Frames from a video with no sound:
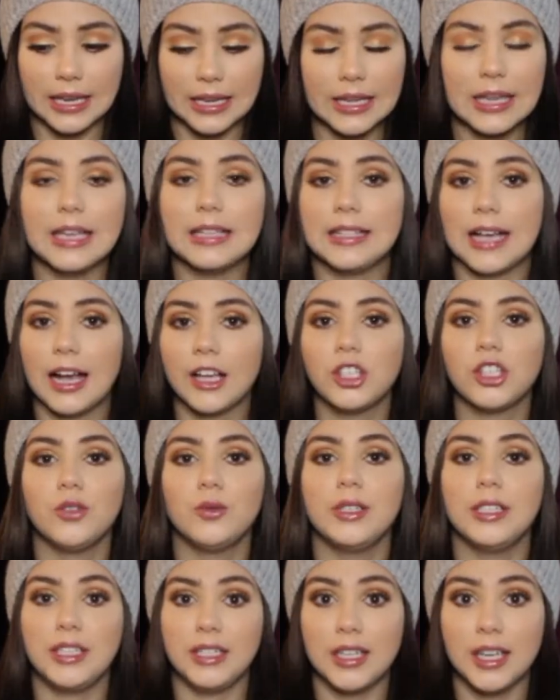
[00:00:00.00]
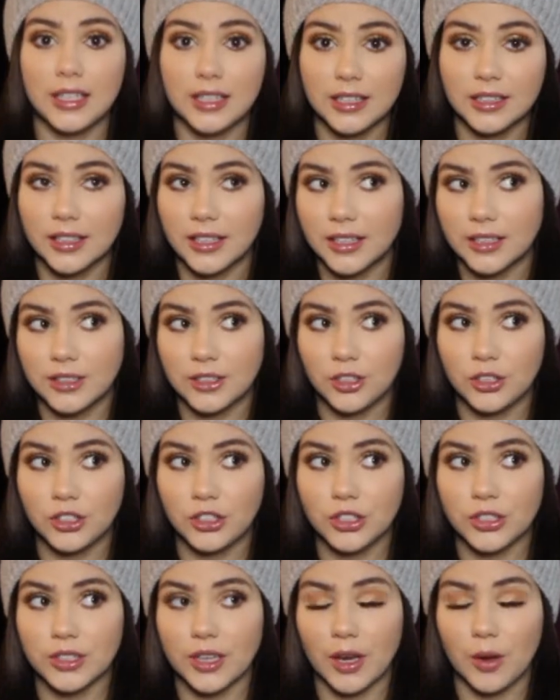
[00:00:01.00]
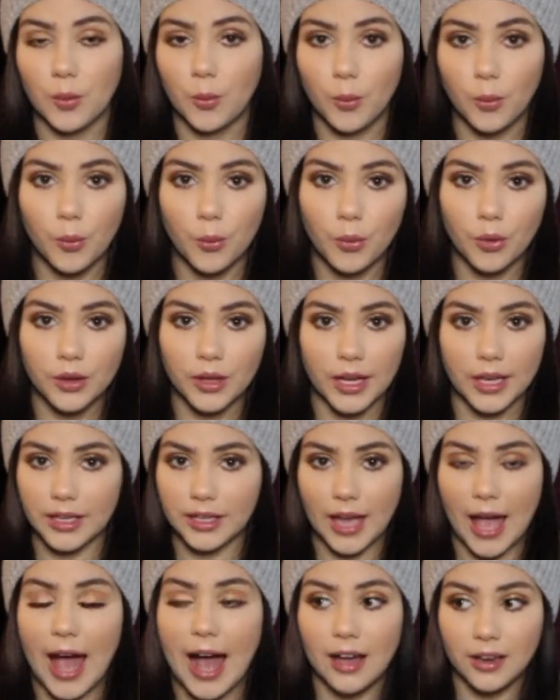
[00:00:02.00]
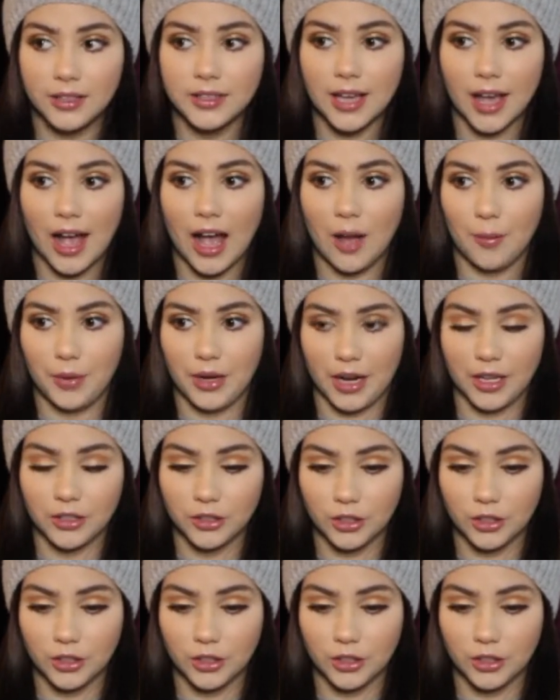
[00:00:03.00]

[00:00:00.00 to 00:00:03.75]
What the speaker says: it's actually ridiculous. You're just like, how does that happen? I